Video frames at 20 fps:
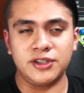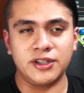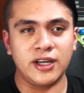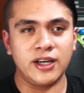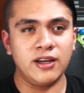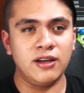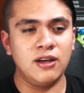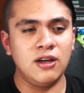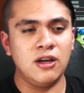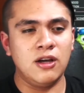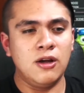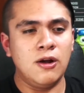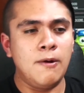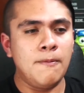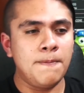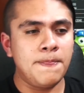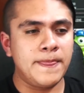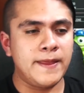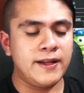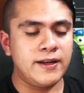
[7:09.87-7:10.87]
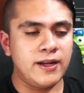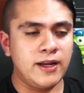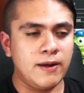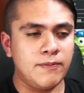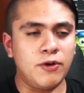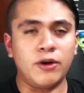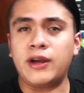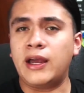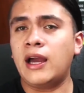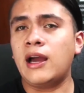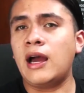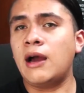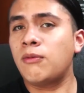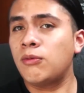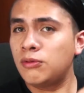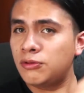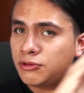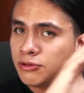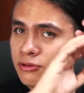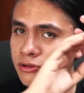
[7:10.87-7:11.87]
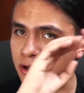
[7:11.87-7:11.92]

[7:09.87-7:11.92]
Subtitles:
Okay, then okay, I will